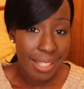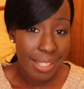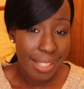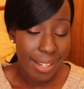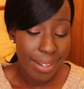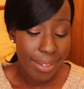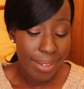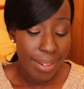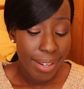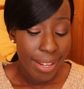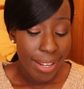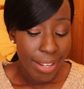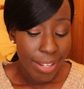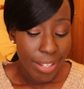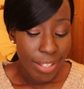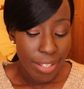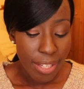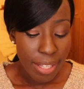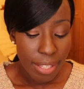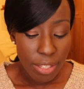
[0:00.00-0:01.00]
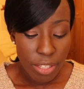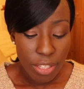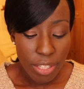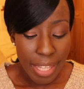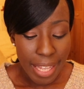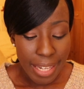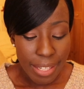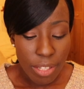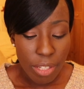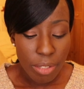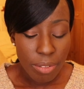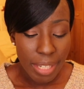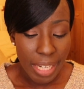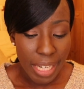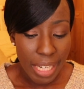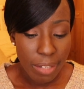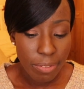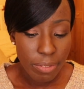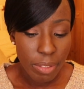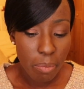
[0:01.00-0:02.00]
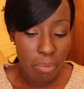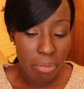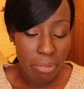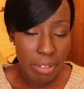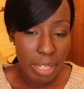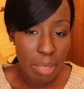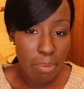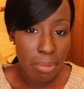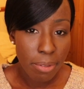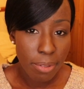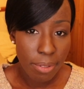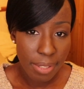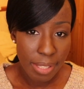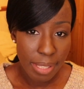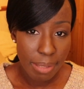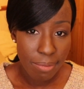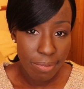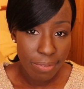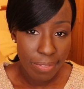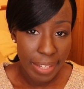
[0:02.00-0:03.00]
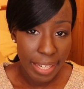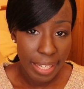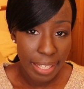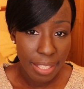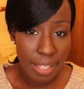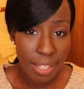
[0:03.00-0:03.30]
So you then don't have to pre-book something,